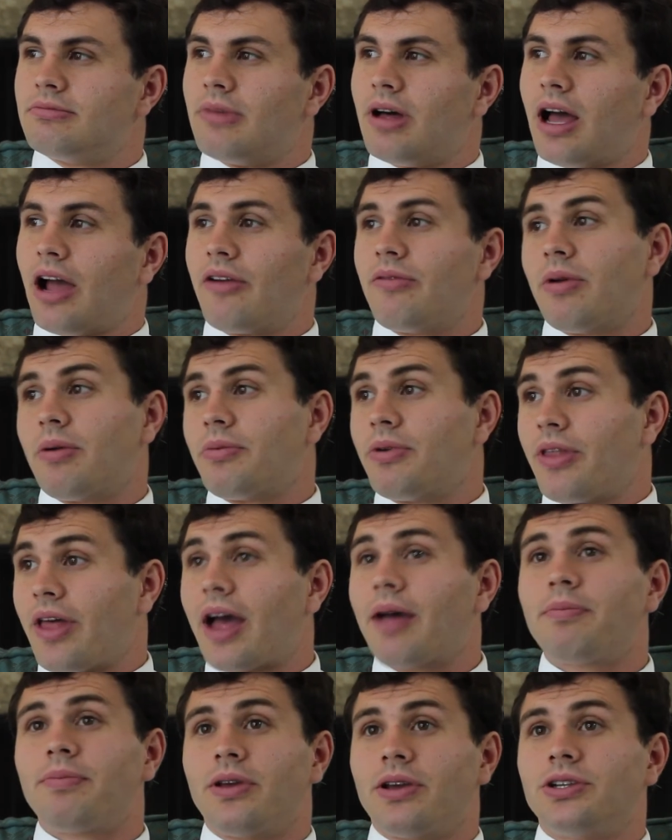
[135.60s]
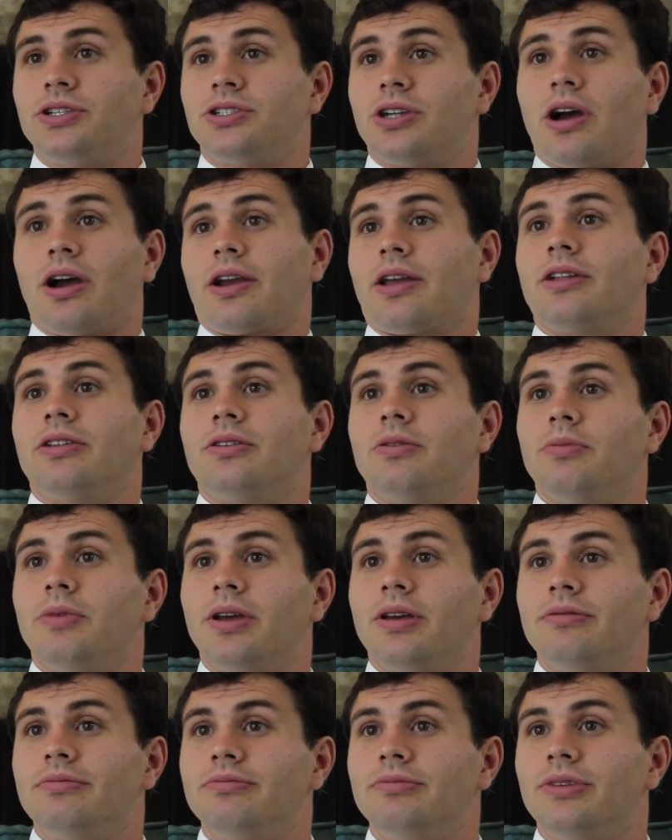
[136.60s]
I remember that being shocking to
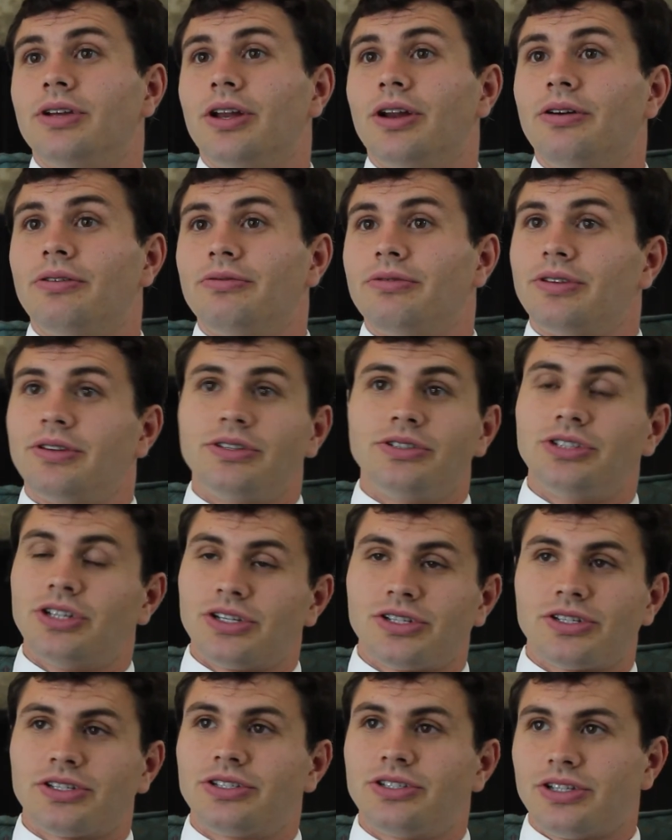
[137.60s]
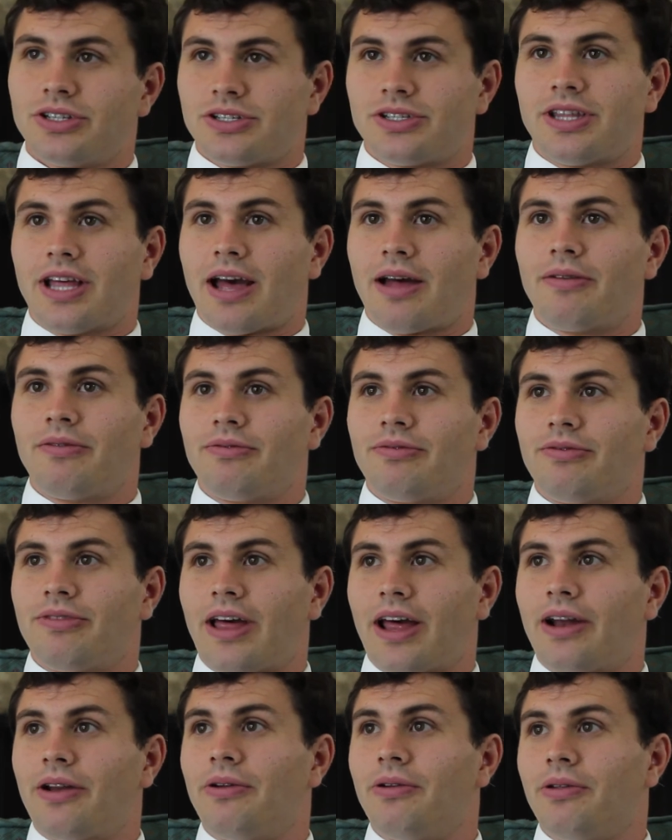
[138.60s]
me, you know, just
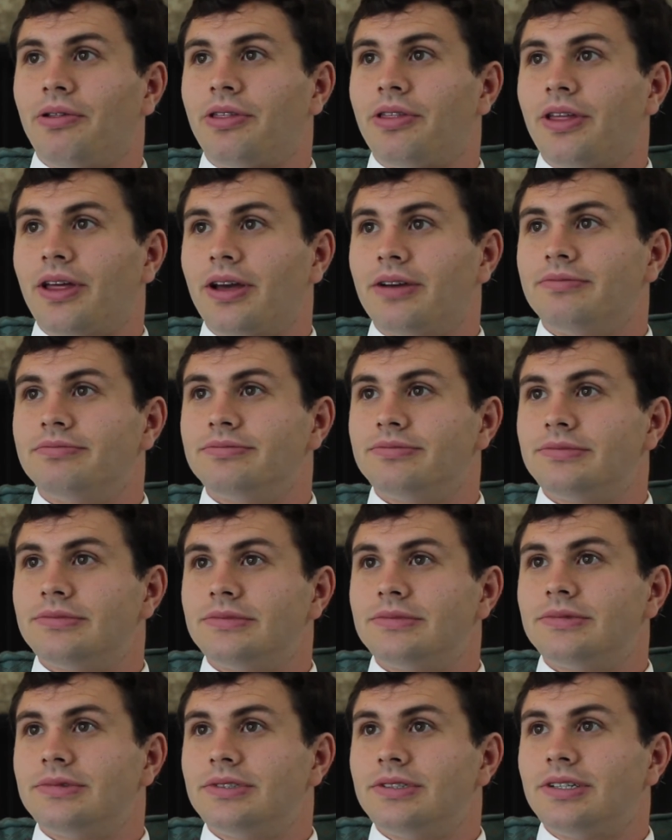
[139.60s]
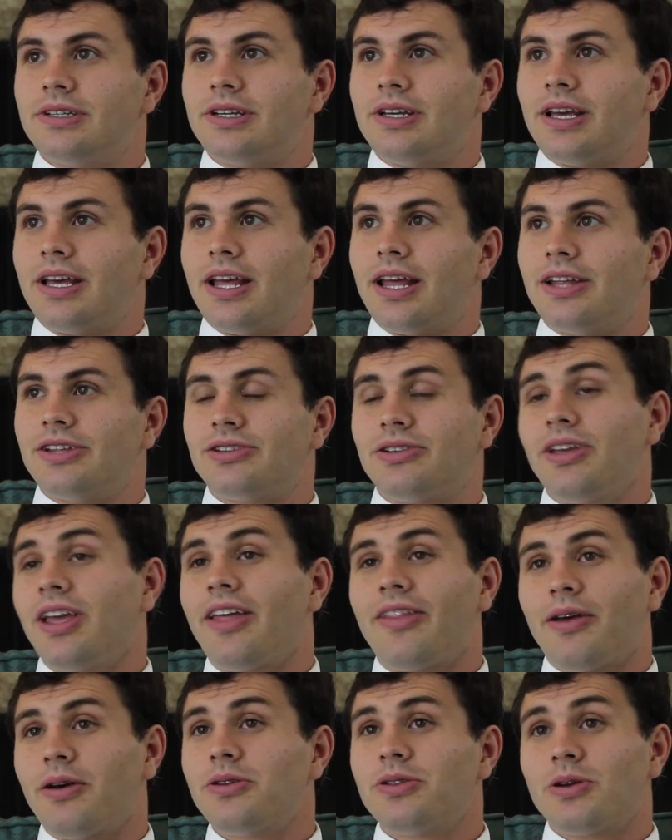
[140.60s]
that whole thing. And so,
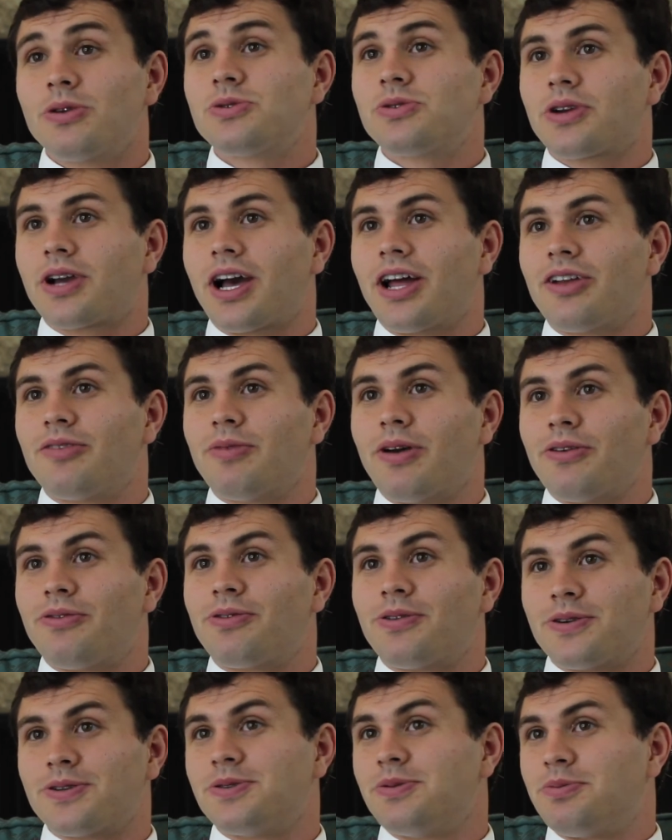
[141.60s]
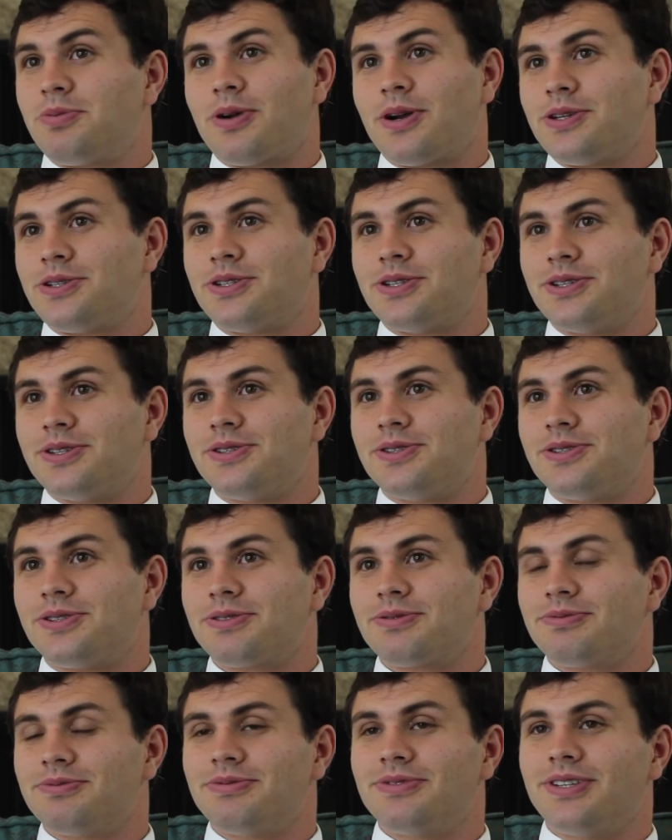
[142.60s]
yeah, those are kind of my first
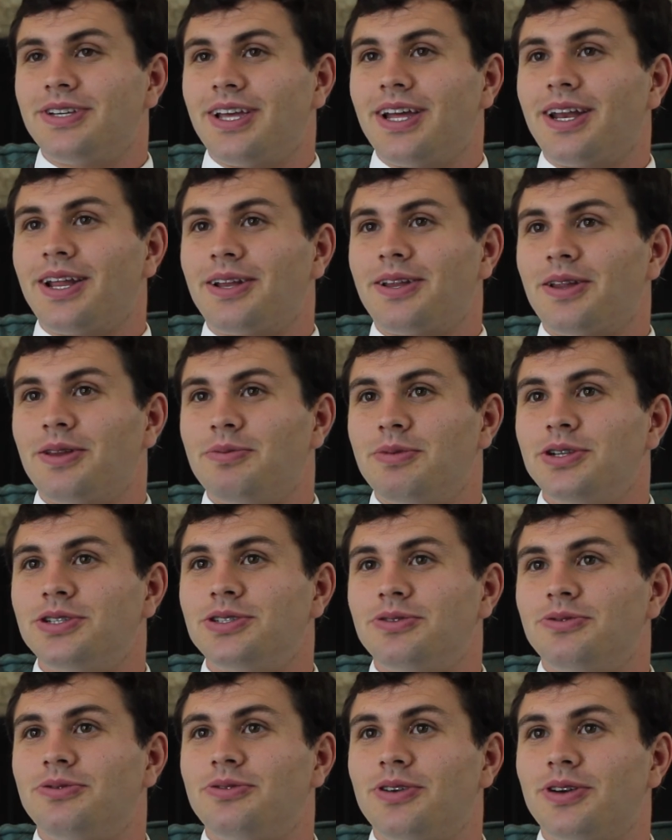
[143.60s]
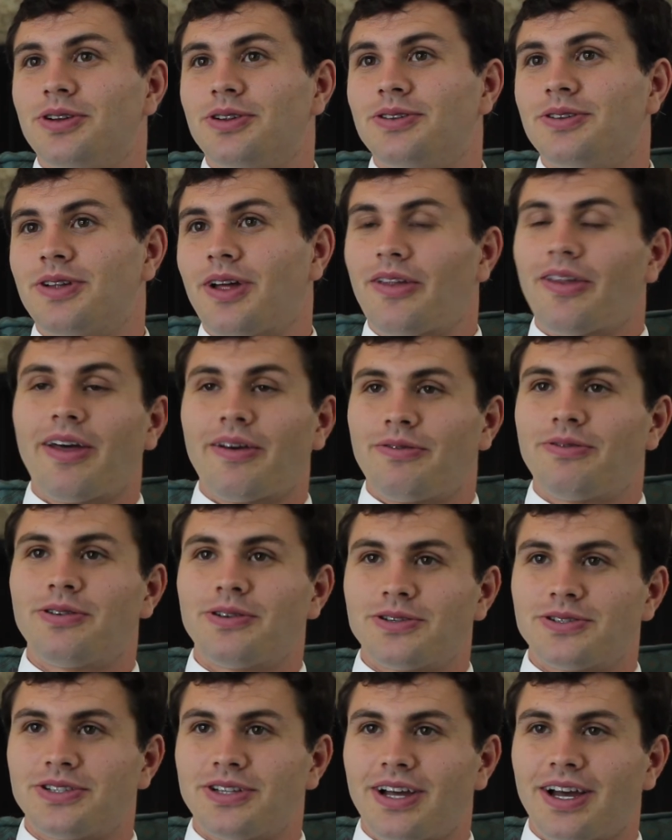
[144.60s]
impressions getting to the mission field on that
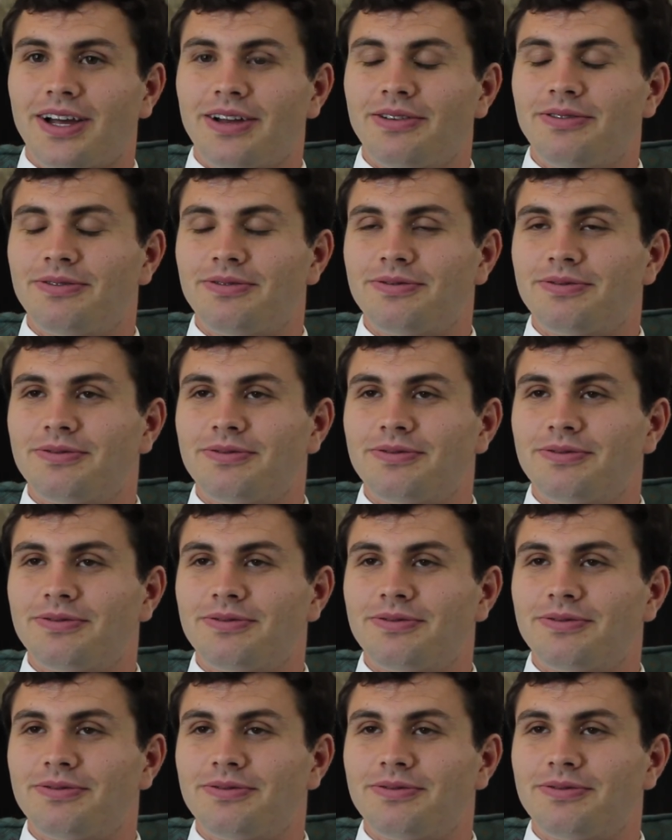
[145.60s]
first night.